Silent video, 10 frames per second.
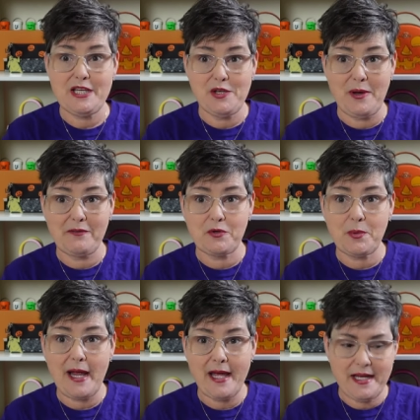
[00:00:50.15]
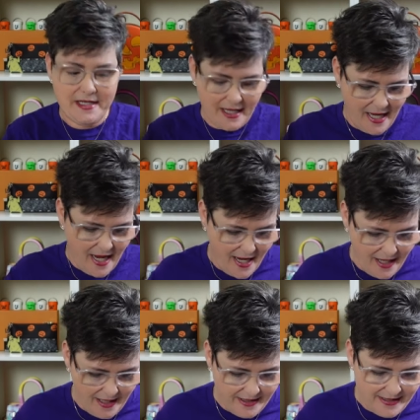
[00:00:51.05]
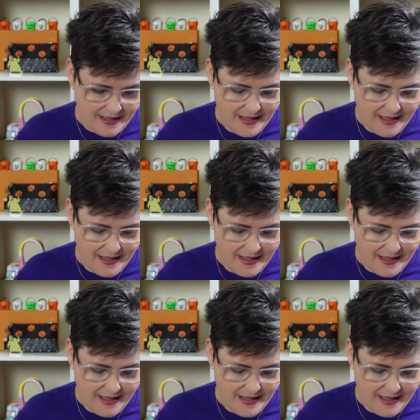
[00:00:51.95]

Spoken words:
you ever read. And